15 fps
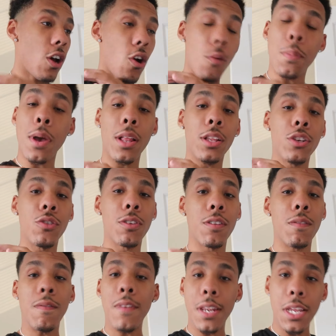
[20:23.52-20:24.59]
I hope y'all enjoyed
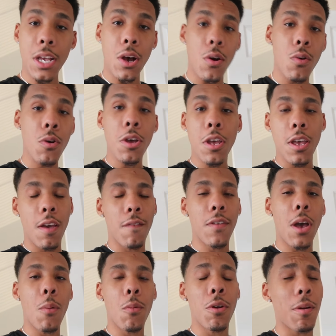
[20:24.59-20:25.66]
the video. If
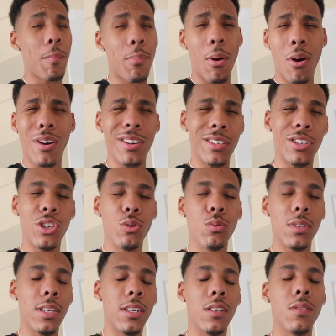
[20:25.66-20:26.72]
y'all want a part two
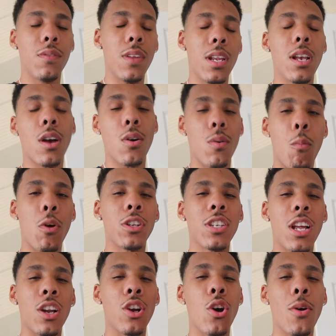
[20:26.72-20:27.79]
to this video, I want
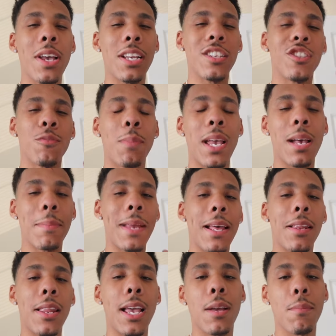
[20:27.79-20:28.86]
y'all to go ahead and spam
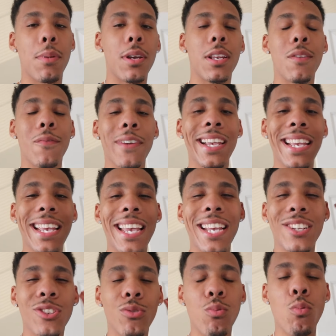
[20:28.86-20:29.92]
that like button. If we can
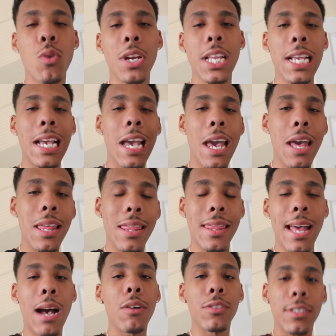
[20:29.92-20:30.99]
get twenty
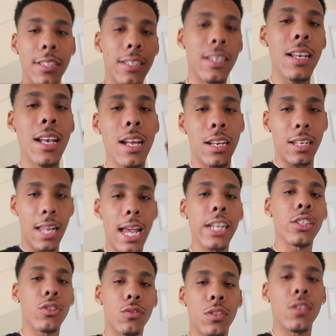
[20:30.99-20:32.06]
thousand
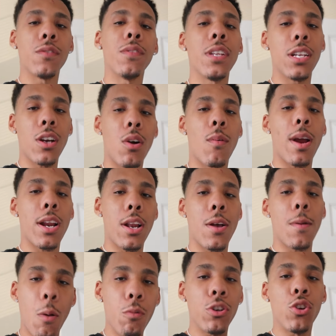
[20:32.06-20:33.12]
likes on this video right
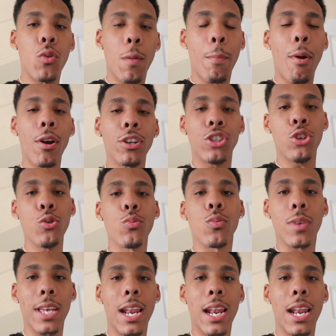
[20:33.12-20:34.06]
now, I will do a part two.